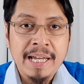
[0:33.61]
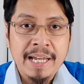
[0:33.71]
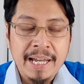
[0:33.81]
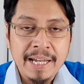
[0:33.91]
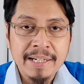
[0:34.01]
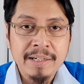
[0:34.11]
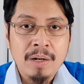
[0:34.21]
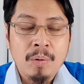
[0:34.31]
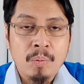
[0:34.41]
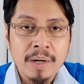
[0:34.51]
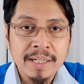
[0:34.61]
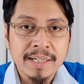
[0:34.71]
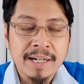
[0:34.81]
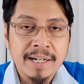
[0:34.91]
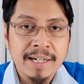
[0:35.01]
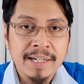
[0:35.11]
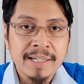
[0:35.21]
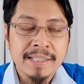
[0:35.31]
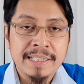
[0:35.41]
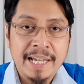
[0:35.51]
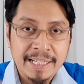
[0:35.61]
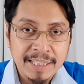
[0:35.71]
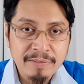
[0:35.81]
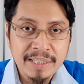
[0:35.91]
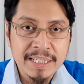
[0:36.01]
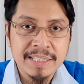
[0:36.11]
and what are the activities